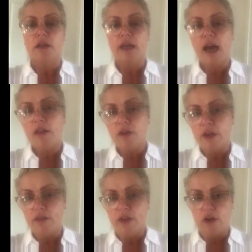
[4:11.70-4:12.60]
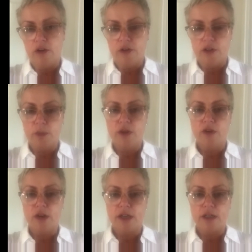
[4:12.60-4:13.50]
gather in the others with
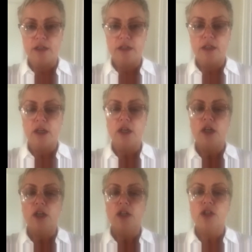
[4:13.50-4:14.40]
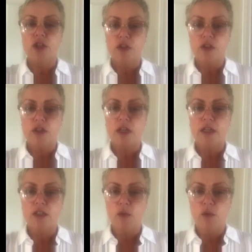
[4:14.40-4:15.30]
your eyes, just
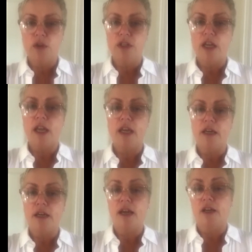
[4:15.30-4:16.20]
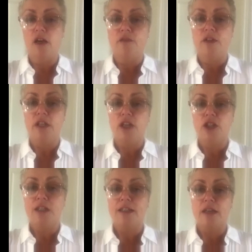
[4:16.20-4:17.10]
as you would in a
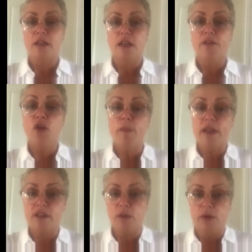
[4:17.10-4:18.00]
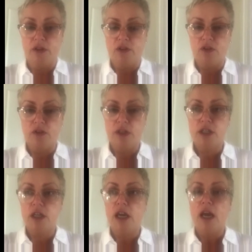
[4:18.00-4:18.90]
conversational setting. If you meet someone in the
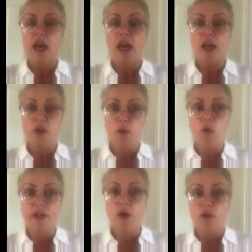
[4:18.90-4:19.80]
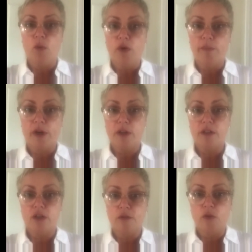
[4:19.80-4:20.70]
street and you only know the one
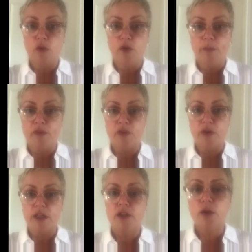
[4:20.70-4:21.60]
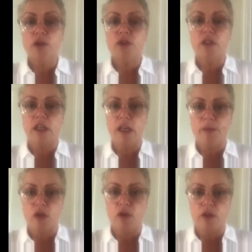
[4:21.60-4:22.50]
person out of a group of 3, you don't just
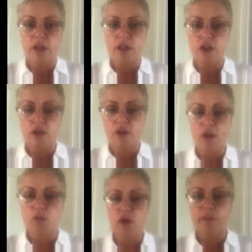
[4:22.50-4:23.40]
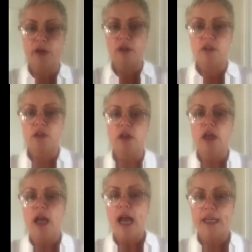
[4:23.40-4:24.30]
keep talking to that one person
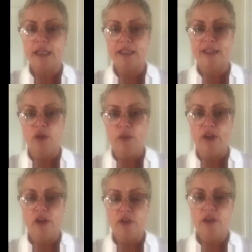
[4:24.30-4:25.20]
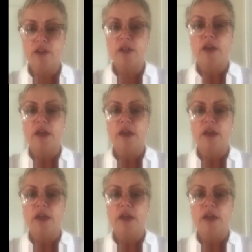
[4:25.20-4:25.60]
and exclude the others.